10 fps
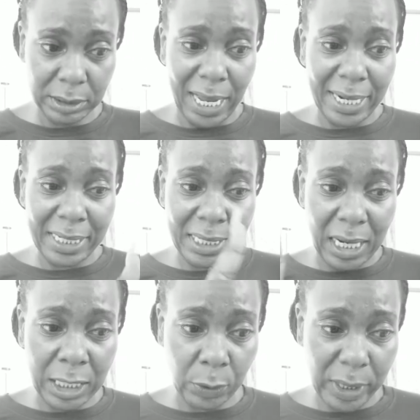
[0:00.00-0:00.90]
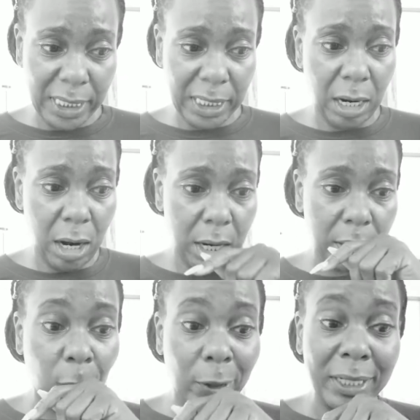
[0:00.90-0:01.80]
like a greeting
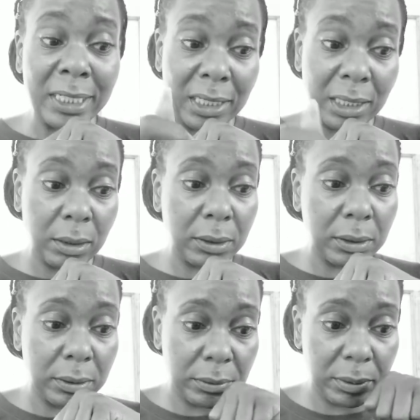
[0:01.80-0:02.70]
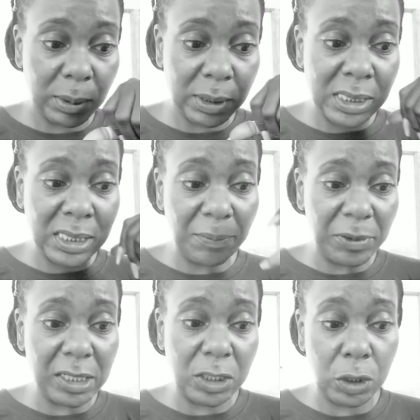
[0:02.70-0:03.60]
card or
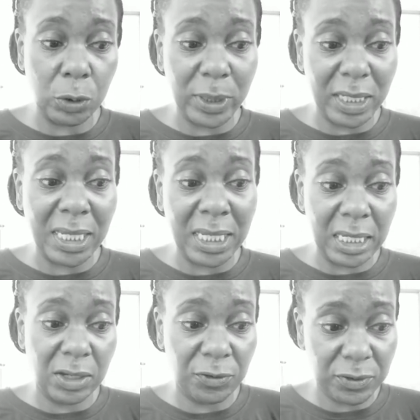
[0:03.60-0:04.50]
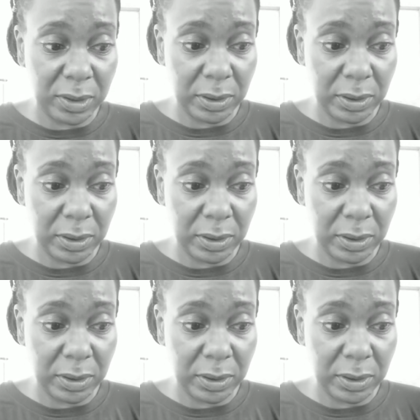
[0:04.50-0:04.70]
something to do with a gift.